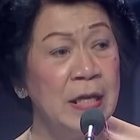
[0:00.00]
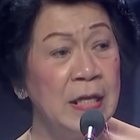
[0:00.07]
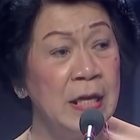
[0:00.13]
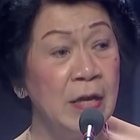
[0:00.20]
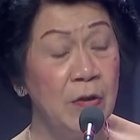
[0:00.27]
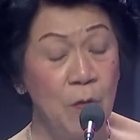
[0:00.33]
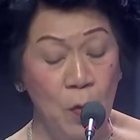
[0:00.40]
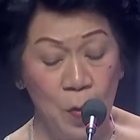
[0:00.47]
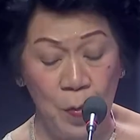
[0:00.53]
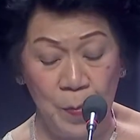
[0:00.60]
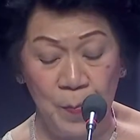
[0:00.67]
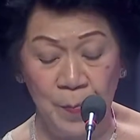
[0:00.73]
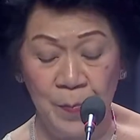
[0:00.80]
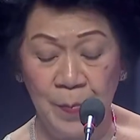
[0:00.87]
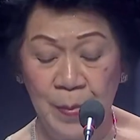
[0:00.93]
in our
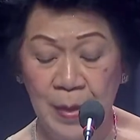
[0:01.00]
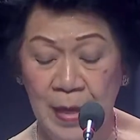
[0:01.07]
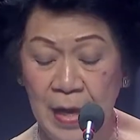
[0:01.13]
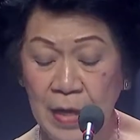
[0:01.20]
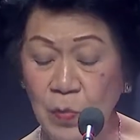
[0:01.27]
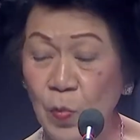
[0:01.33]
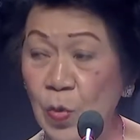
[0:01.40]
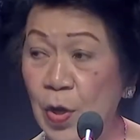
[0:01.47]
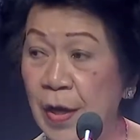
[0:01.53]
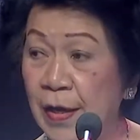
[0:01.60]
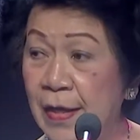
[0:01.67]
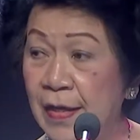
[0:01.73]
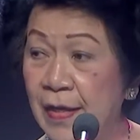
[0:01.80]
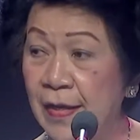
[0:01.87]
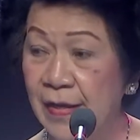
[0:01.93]
home and work,
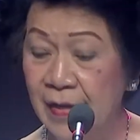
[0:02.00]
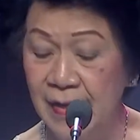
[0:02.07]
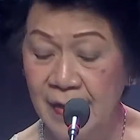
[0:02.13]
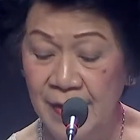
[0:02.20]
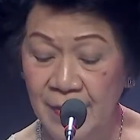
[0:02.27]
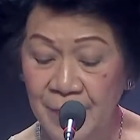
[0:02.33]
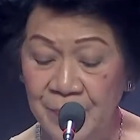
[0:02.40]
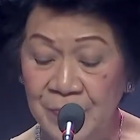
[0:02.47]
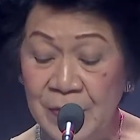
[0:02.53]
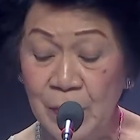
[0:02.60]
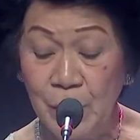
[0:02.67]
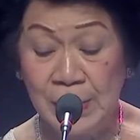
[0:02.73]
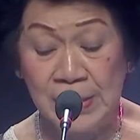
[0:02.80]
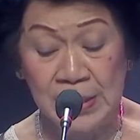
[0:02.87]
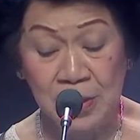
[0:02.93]

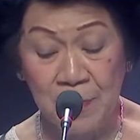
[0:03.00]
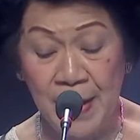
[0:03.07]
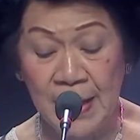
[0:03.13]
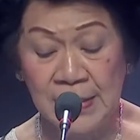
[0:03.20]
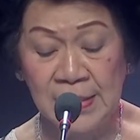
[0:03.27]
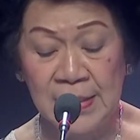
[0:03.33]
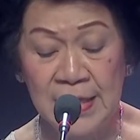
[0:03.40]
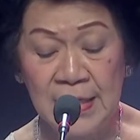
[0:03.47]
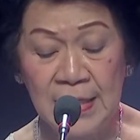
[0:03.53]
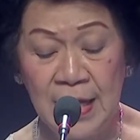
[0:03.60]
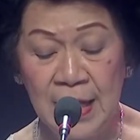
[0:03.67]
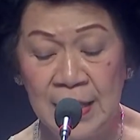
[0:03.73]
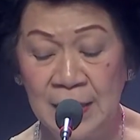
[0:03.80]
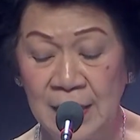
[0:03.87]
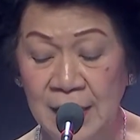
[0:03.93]
which is much
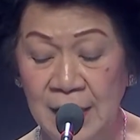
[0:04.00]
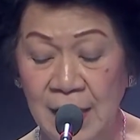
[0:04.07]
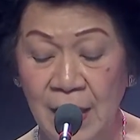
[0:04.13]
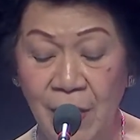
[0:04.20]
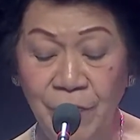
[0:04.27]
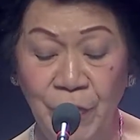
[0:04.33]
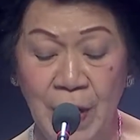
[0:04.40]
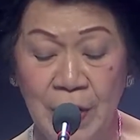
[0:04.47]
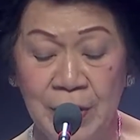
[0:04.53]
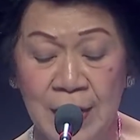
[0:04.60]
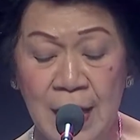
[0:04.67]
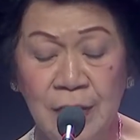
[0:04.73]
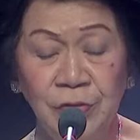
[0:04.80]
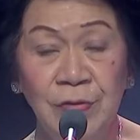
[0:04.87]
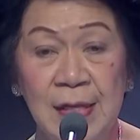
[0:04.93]
needed for our
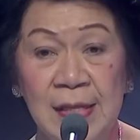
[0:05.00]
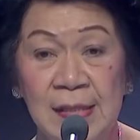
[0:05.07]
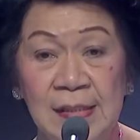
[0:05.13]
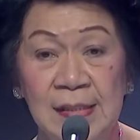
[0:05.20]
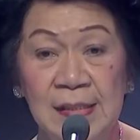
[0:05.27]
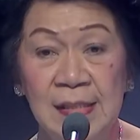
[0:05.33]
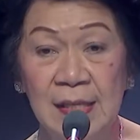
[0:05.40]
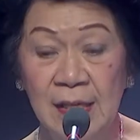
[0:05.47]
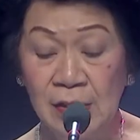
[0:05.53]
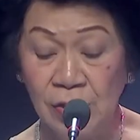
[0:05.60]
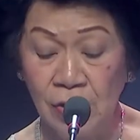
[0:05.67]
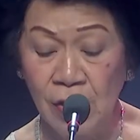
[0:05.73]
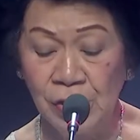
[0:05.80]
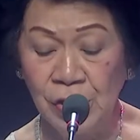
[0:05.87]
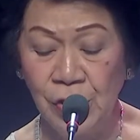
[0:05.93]
country's
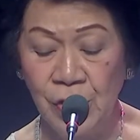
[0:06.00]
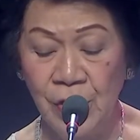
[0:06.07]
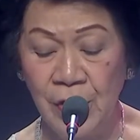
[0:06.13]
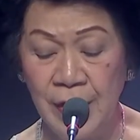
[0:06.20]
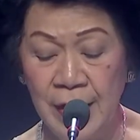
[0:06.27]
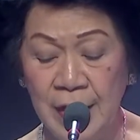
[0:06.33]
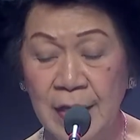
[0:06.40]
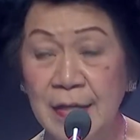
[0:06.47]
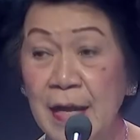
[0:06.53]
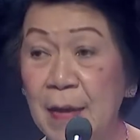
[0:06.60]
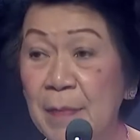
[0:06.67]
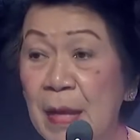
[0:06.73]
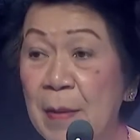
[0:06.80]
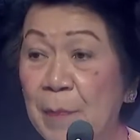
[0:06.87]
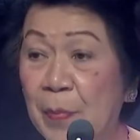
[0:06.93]

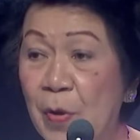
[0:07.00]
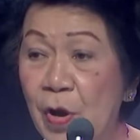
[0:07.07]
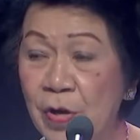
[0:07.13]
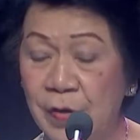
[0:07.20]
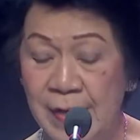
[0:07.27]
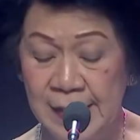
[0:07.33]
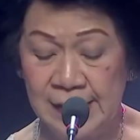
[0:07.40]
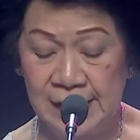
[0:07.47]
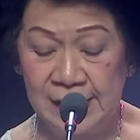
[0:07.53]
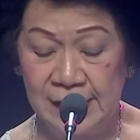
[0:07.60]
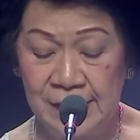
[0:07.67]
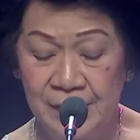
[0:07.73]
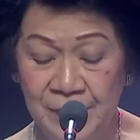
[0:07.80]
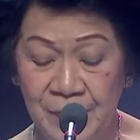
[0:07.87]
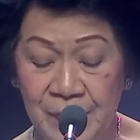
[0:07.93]
socio-economic progress?
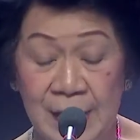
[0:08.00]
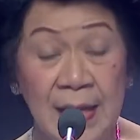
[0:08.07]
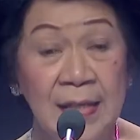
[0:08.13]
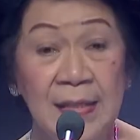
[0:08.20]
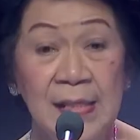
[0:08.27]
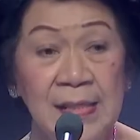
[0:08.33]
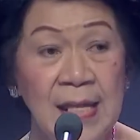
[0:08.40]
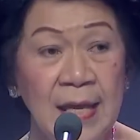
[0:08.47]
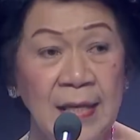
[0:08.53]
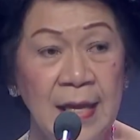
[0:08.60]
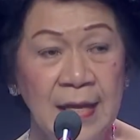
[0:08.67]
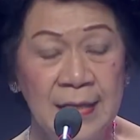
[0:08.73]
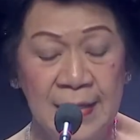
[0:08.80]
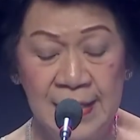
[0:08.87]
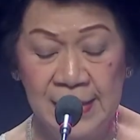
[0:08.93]
The
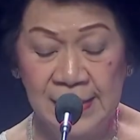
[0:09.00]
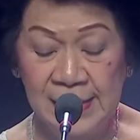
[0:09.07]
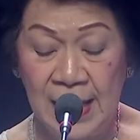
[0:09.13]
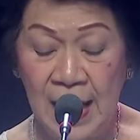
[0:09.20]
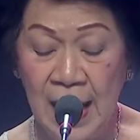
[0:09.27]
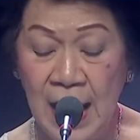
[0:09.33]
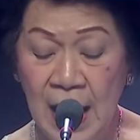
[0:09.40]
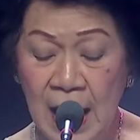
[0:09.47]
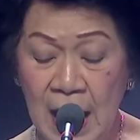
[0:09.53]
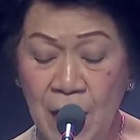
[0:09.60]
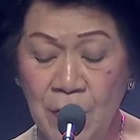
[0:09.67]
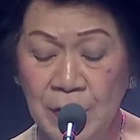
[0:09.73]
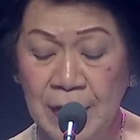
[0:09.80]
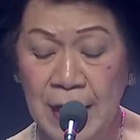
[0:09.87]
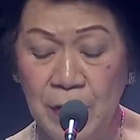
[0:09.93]
second is,
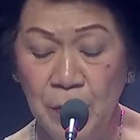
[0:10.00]
how can